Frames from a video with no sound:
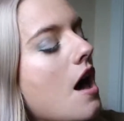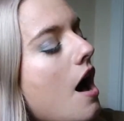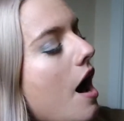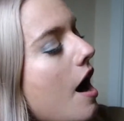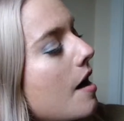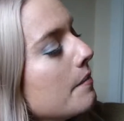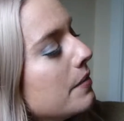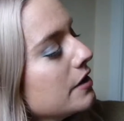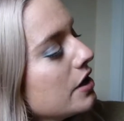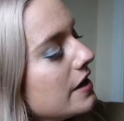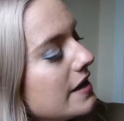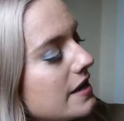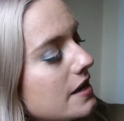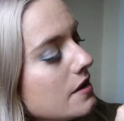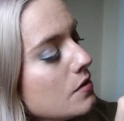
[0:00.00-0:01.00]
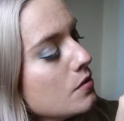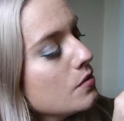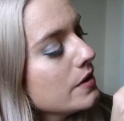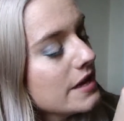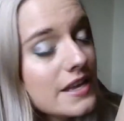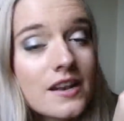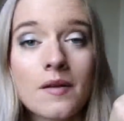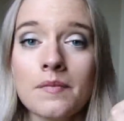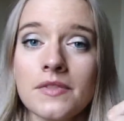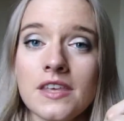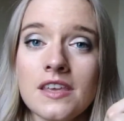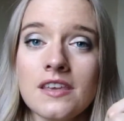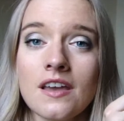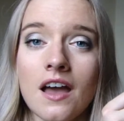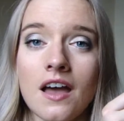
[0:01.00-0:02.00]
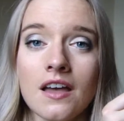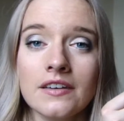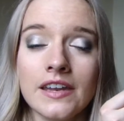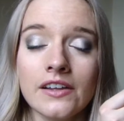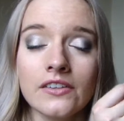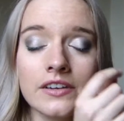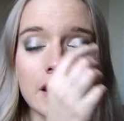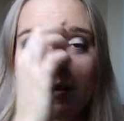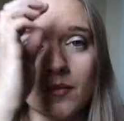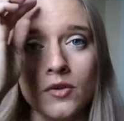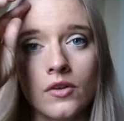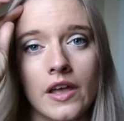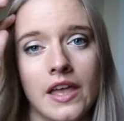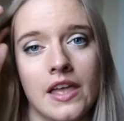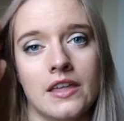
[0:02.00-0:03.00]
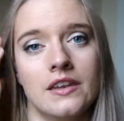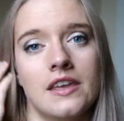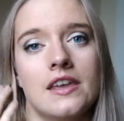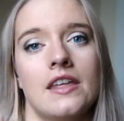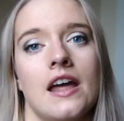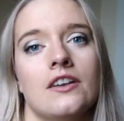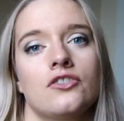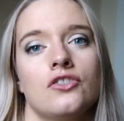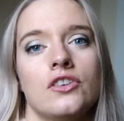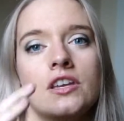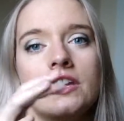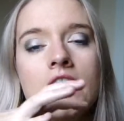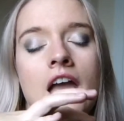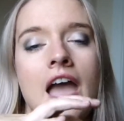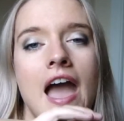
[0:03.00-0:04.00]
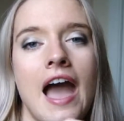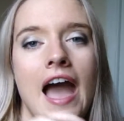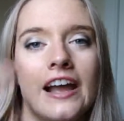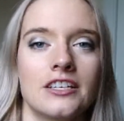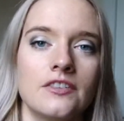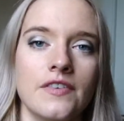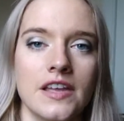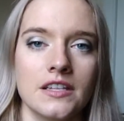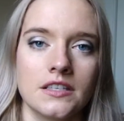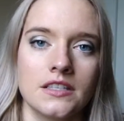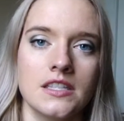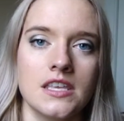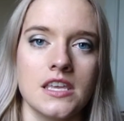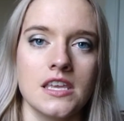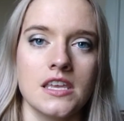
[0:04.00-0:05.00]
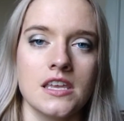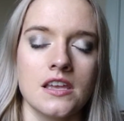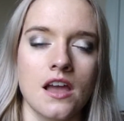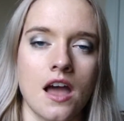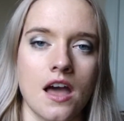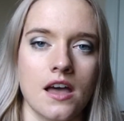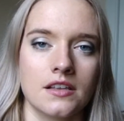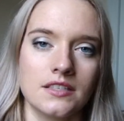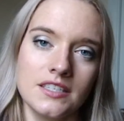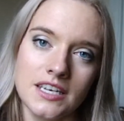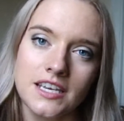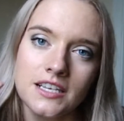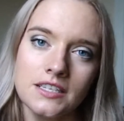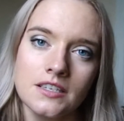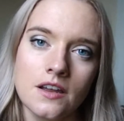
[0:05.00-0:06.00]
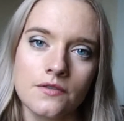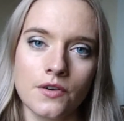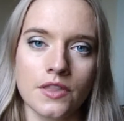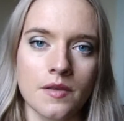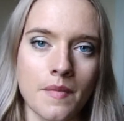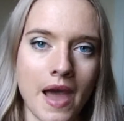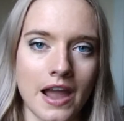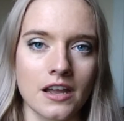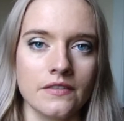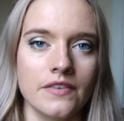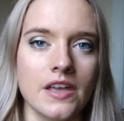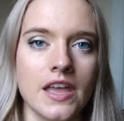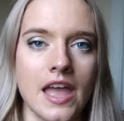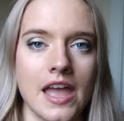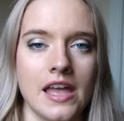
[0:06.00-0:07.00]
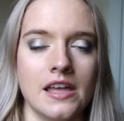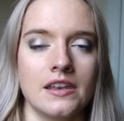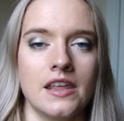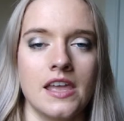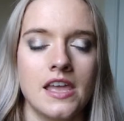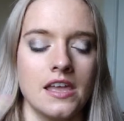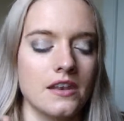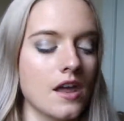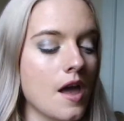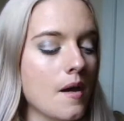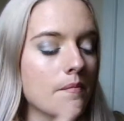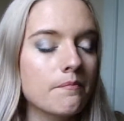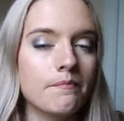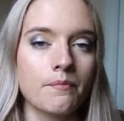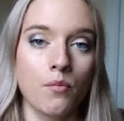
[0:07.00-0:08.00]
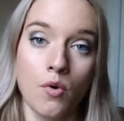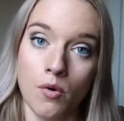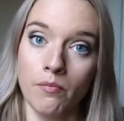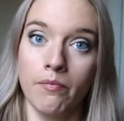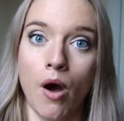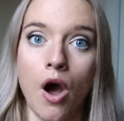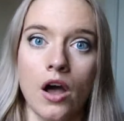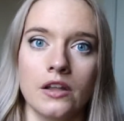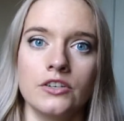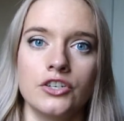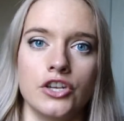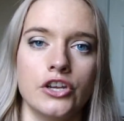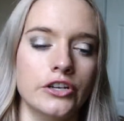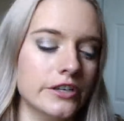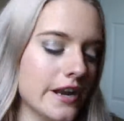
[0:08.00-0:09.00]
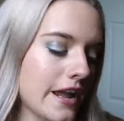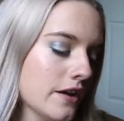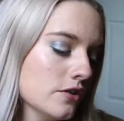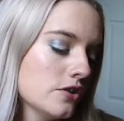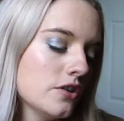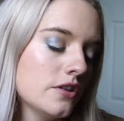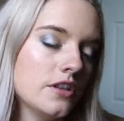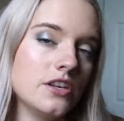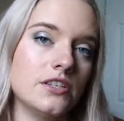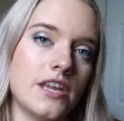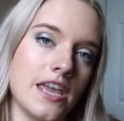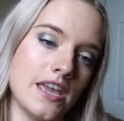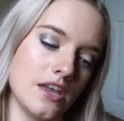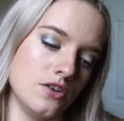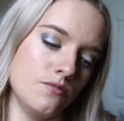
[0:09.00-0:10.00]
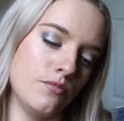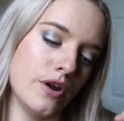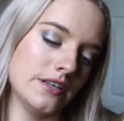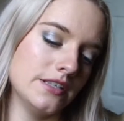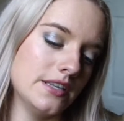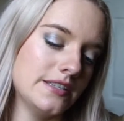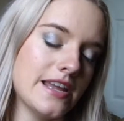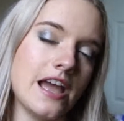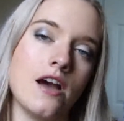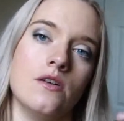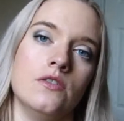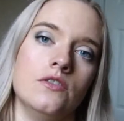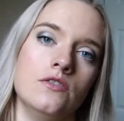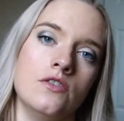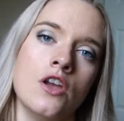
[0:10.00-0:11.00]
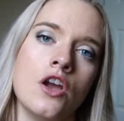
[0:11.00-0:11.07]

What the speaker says: But you heat up the nail enamel, and it actually activates the sticky stuff on the back of it, and it will bond to your nail, so that you take it and press it down and